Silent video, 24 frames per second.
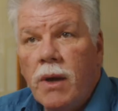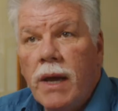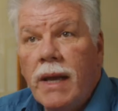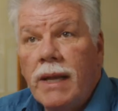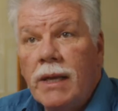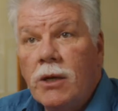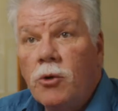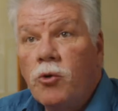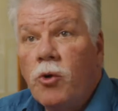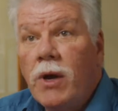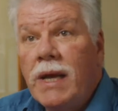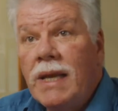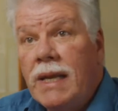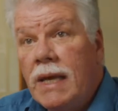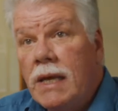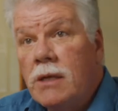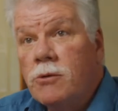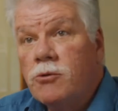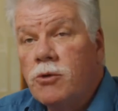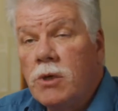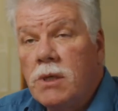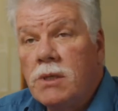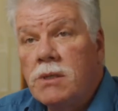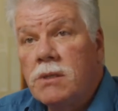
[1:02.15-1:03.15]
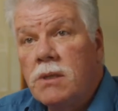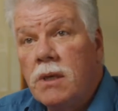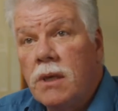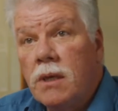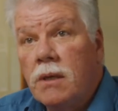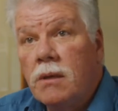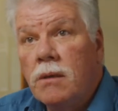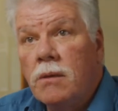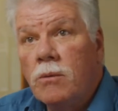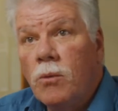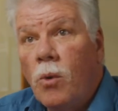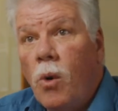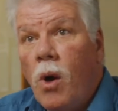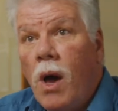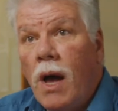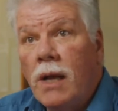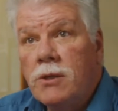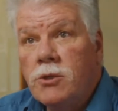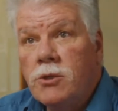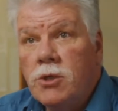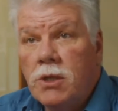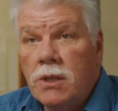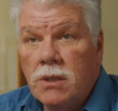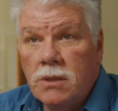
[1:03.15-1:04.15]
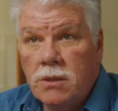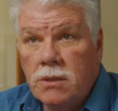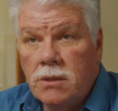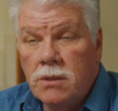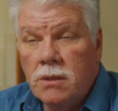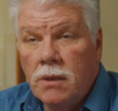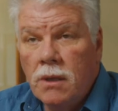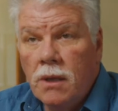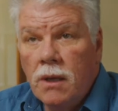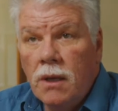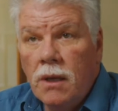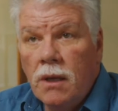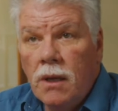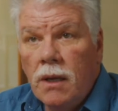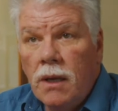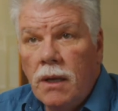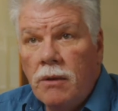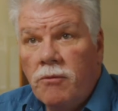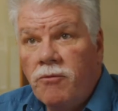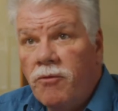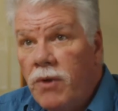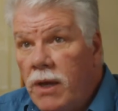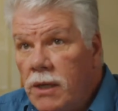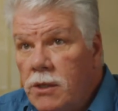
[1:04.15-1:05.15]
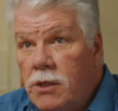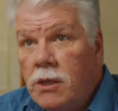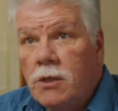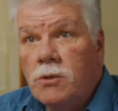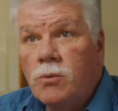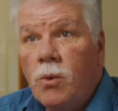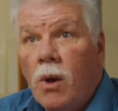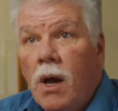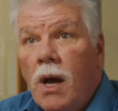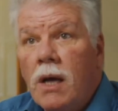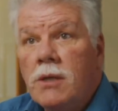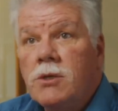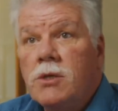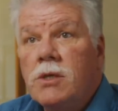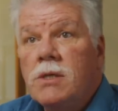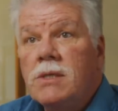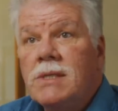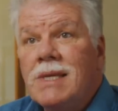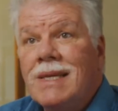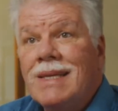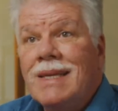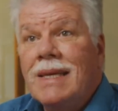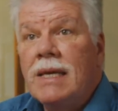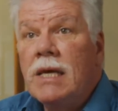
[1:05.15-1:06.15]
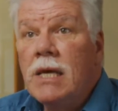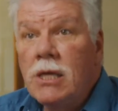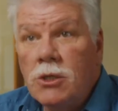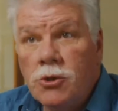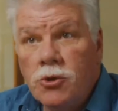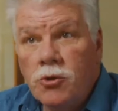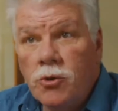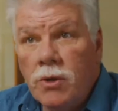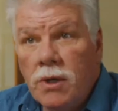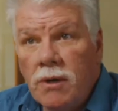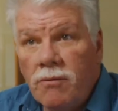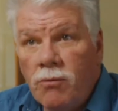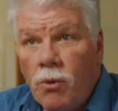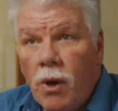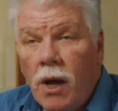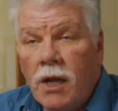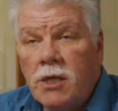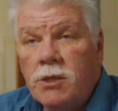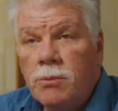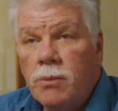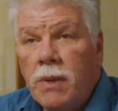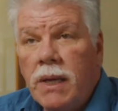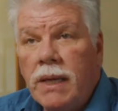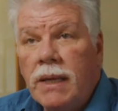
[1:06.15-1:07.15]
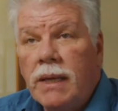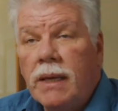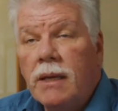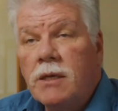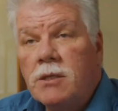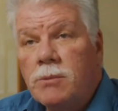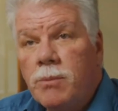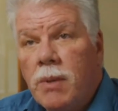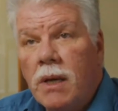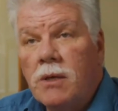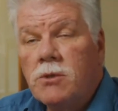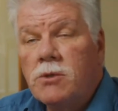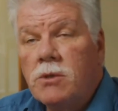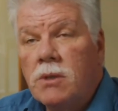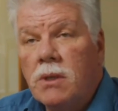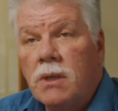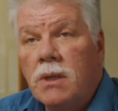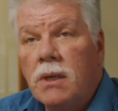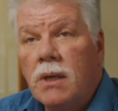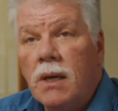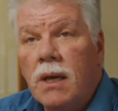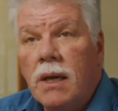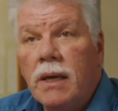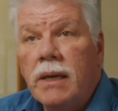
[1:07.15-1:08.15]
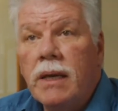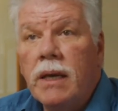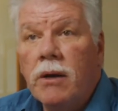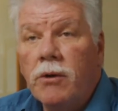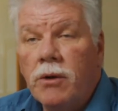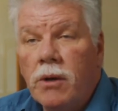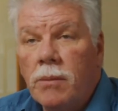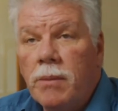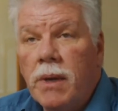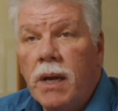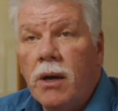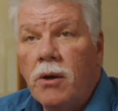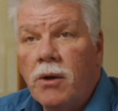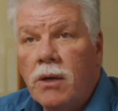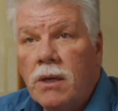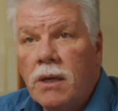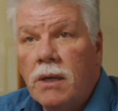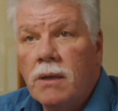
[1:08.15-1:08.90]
I had a great interest in watches, in vintage watches, and the history of watchmaking, especially here in America.